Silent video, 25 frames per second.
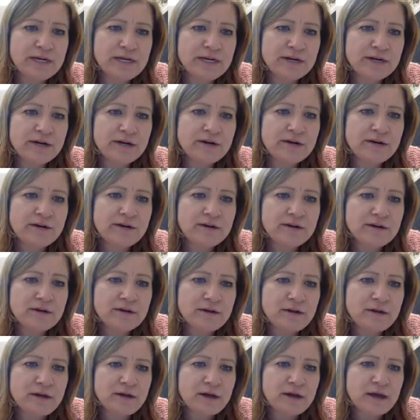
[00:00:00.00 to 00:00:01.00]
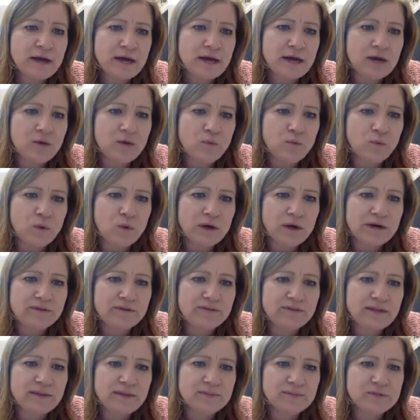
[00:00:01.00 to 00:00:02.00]
here, and one
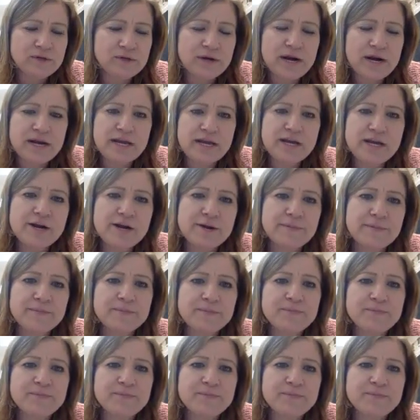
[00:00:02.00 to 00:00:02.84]
of them's right here.